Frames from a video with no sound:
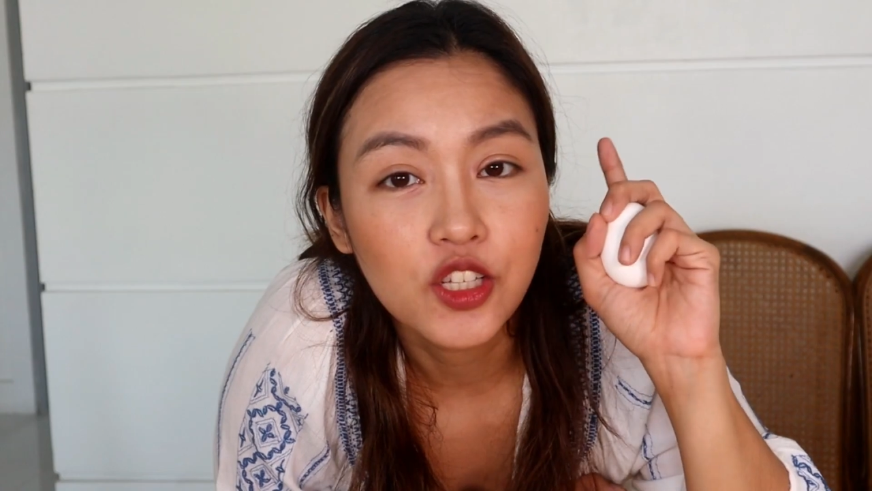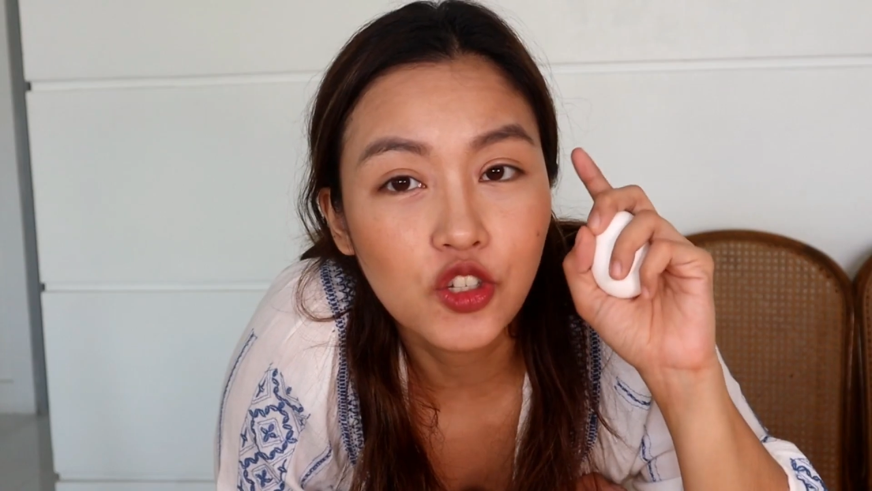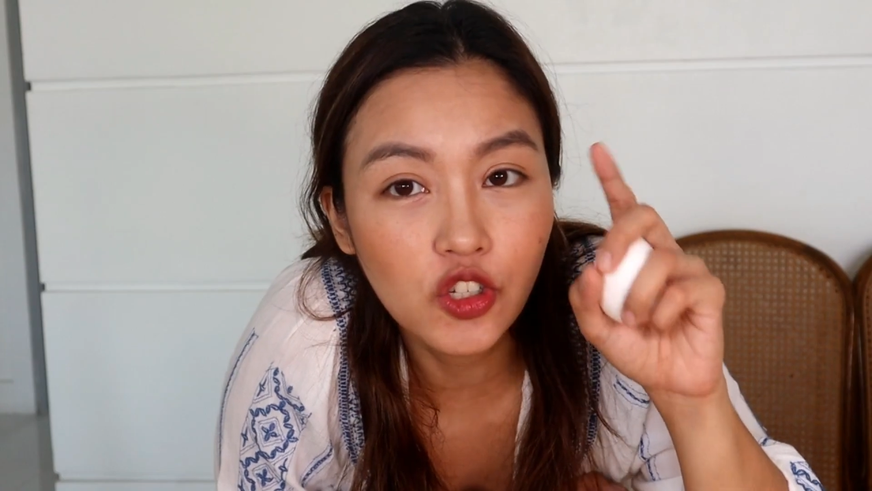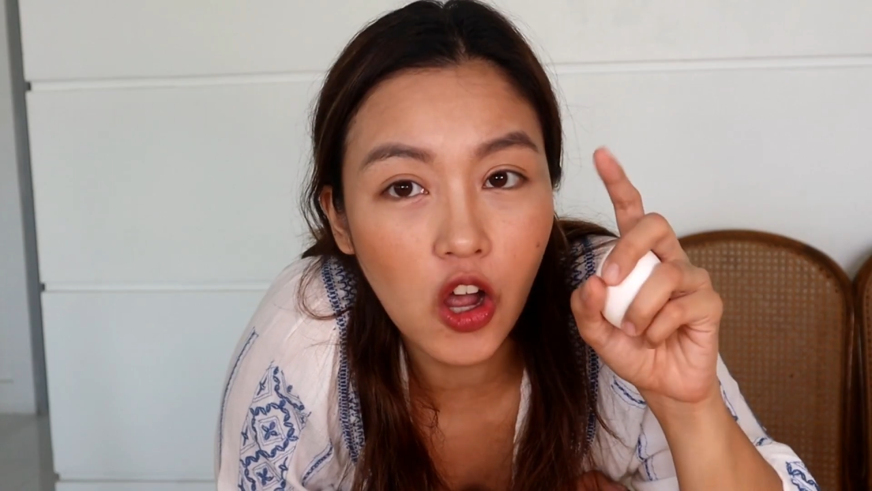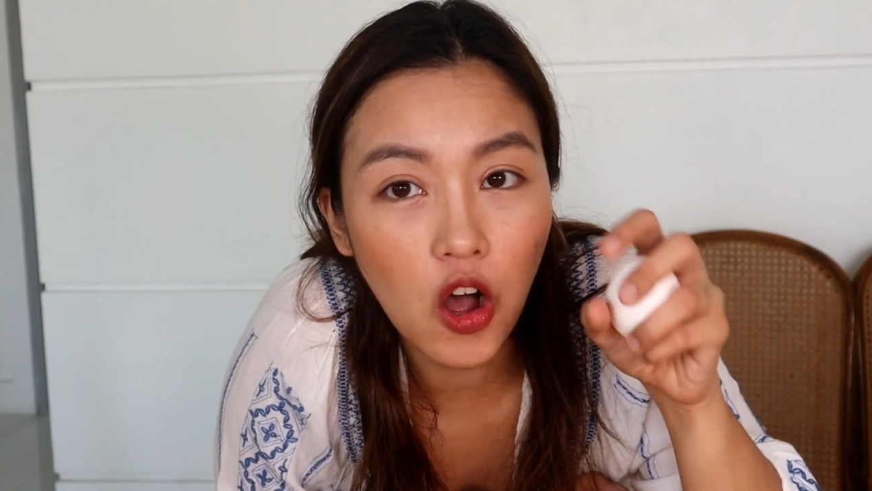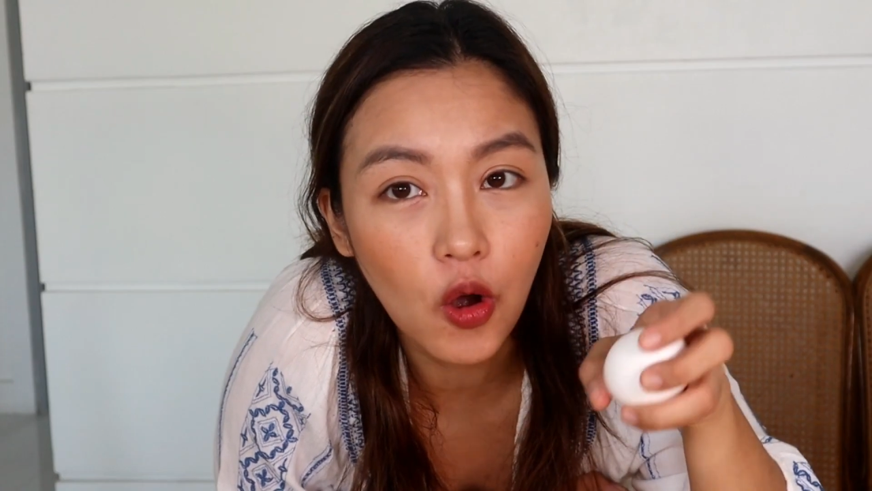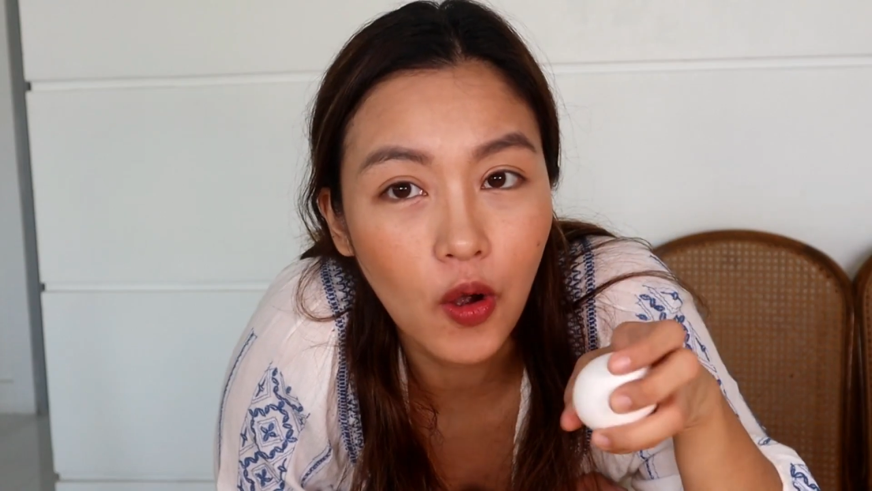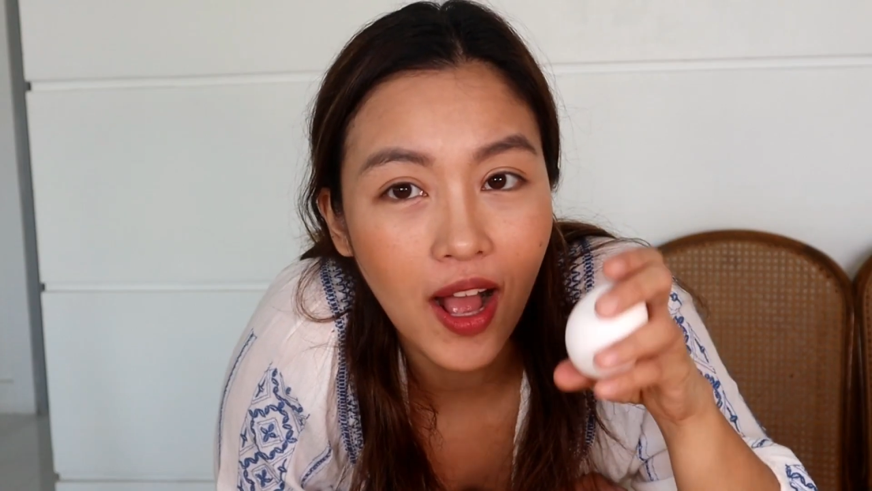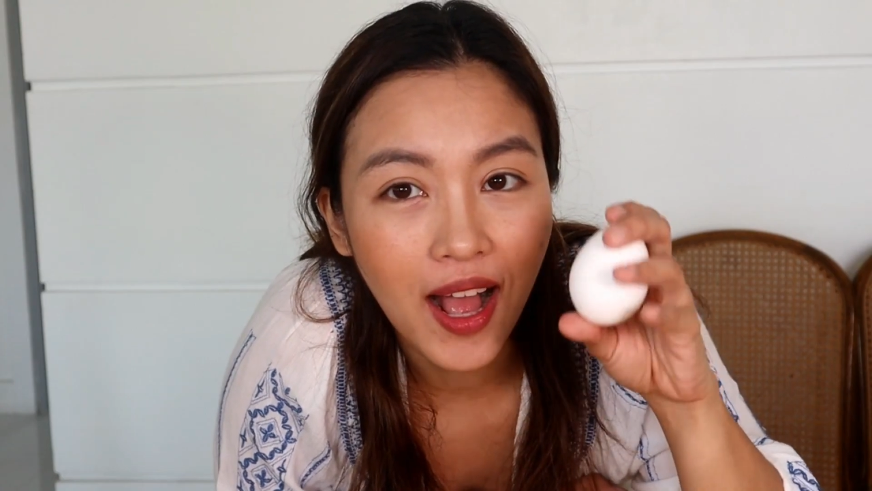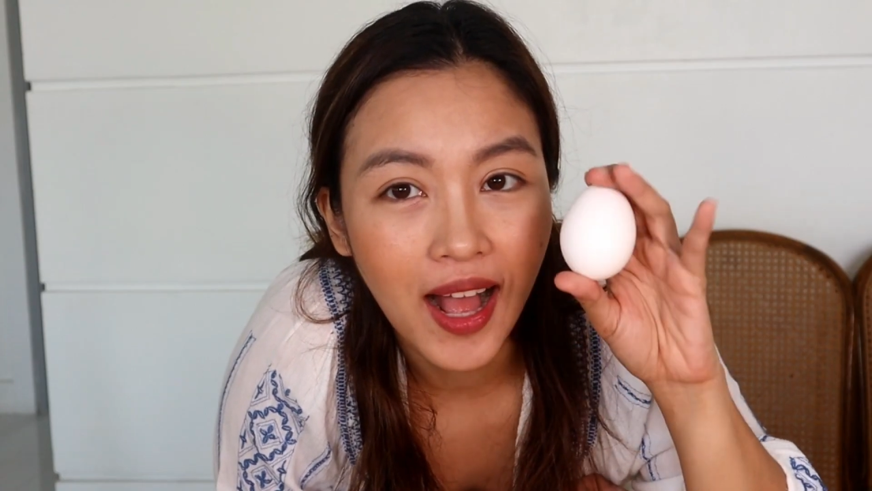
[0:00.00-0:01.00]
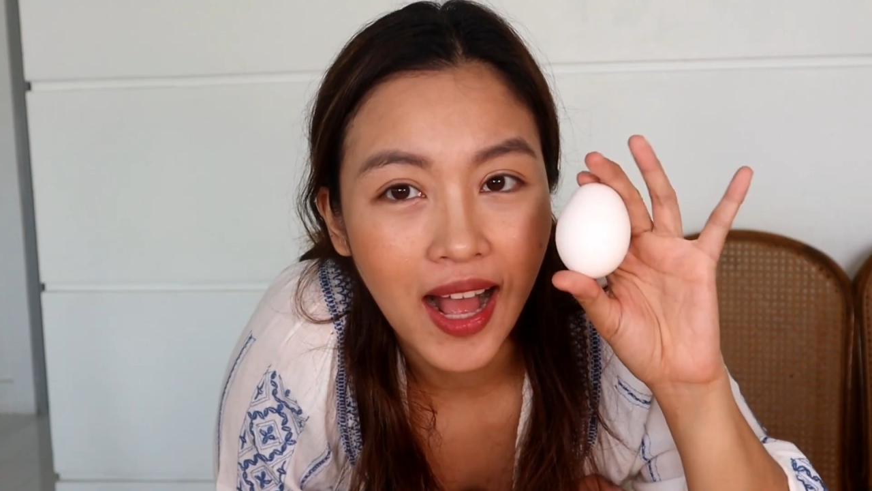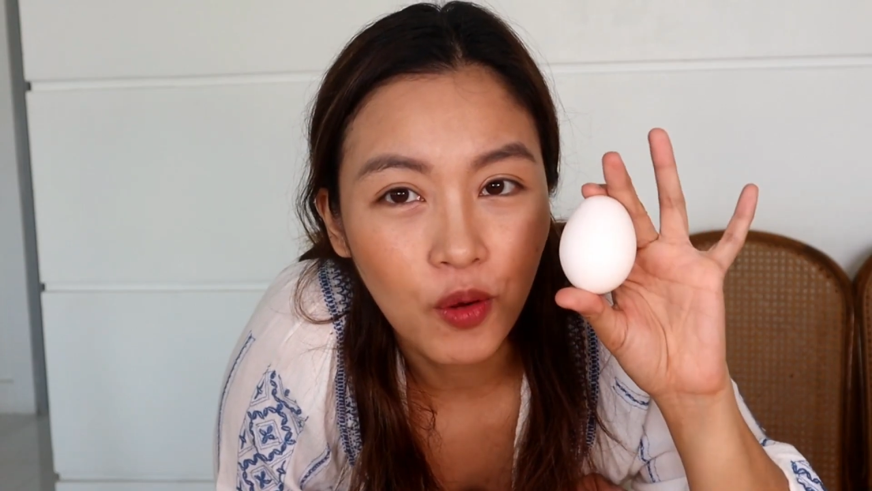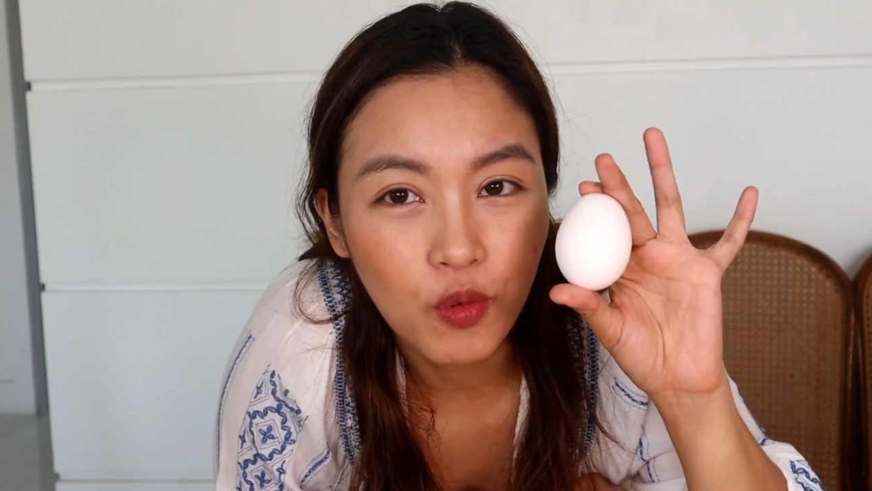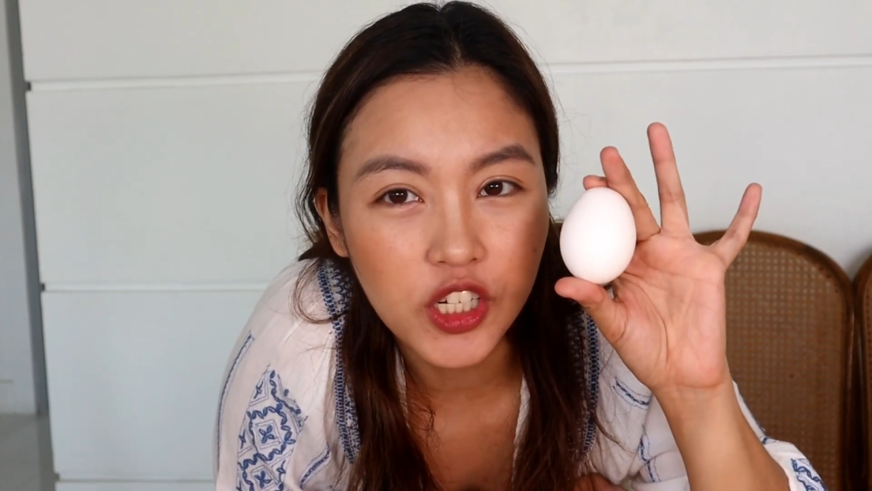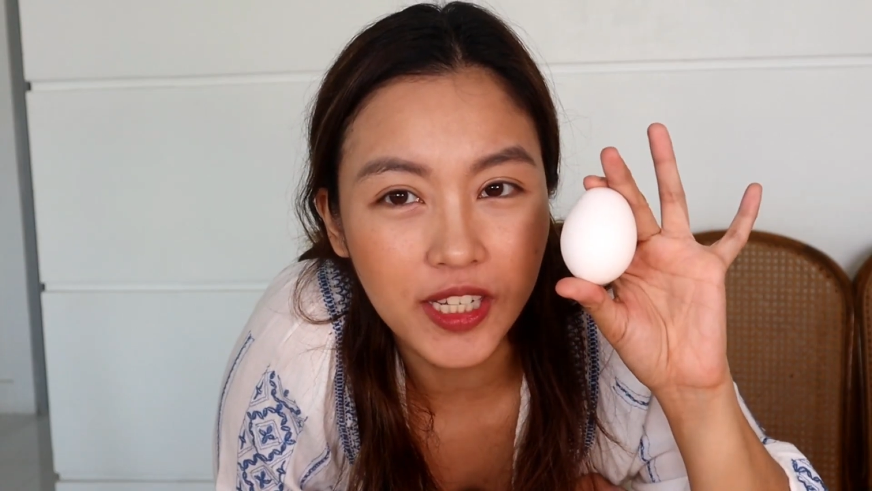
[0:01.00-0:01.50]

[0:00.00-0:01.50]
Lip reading: So, we